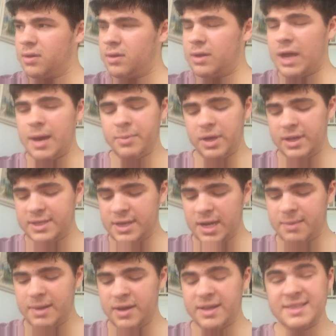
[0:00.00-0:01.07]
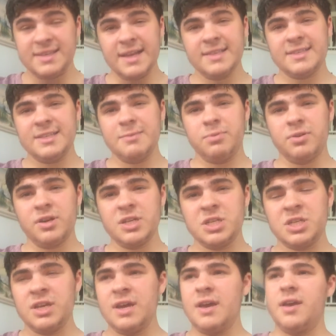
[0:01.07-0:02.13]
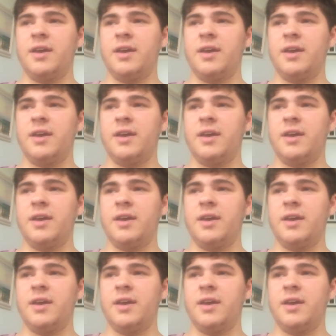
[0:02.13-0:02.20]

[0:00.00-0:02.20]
Now I'm going to talk about intensity push.